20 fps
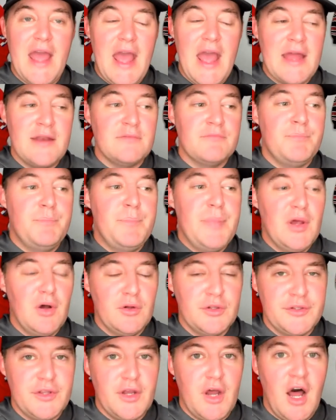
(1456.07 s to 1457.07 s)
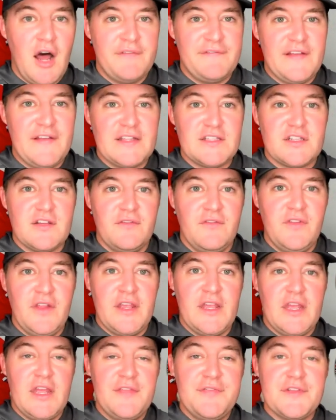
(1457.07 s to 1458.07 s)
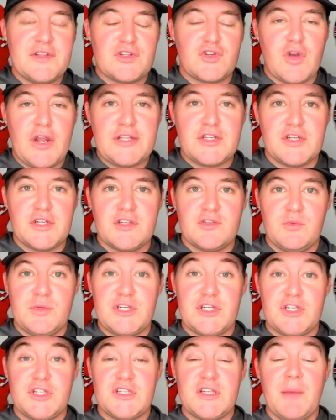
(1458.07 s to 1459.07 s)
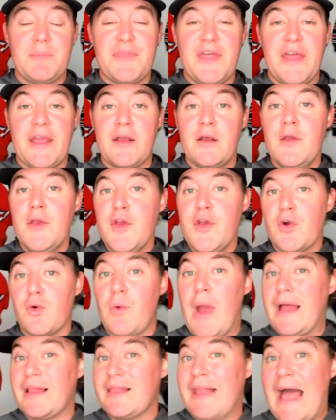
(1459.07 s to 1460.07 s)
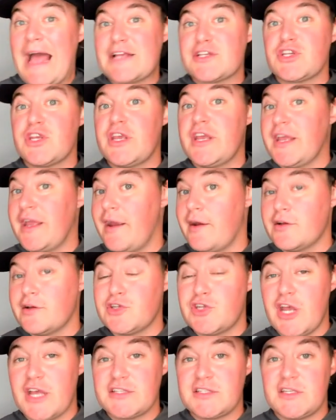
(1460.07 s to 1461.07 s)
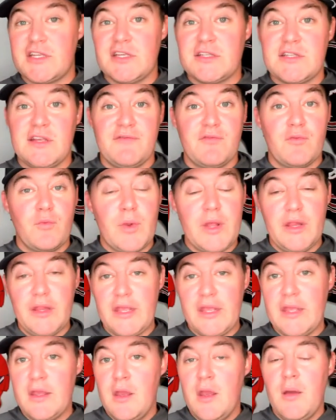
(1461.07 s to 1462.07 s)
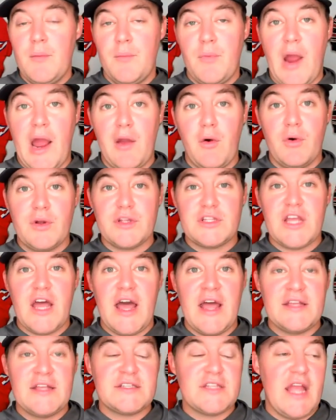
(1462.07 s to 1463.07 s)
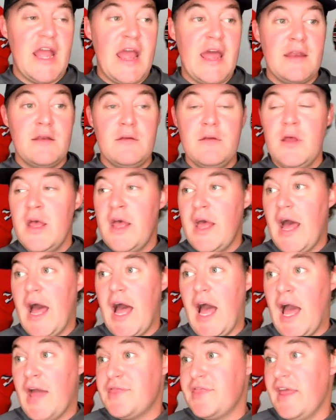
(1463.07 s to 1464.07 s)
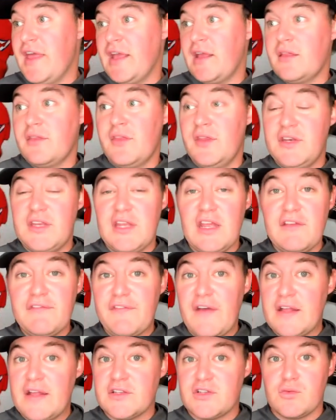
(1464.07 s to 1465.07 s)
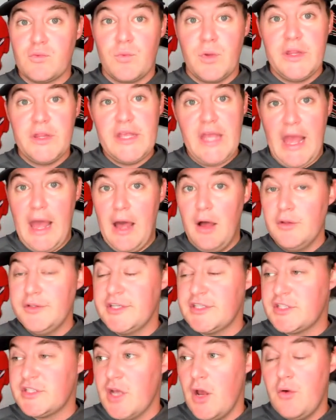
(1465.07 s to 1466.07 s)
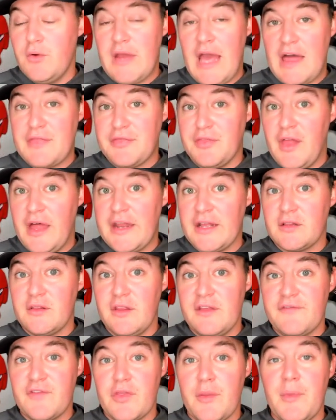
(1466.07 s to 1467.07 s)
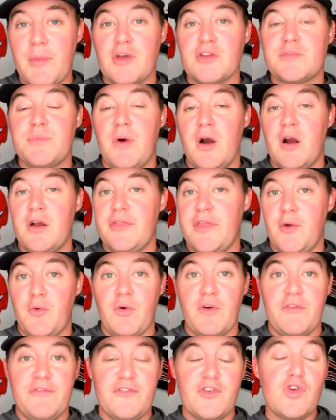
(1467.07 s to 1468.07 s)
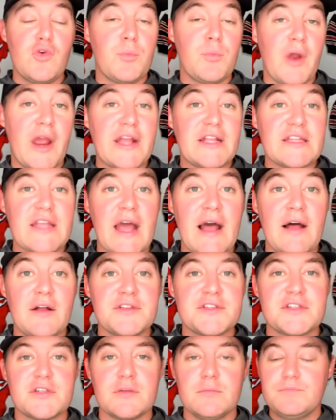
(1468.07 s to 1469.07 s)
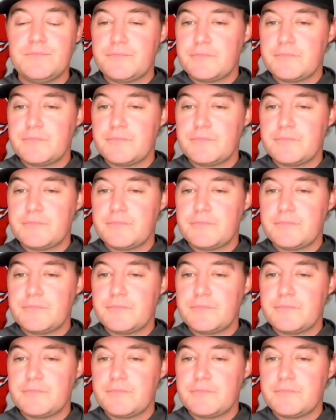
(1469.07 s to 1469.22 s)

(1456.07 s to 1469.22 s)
and build offensively in the trenches, which is something Rhett Lashley and Garen Justice have really prioritized. And I think the defense really held its own athletically for the most part. There were a few breakdowns.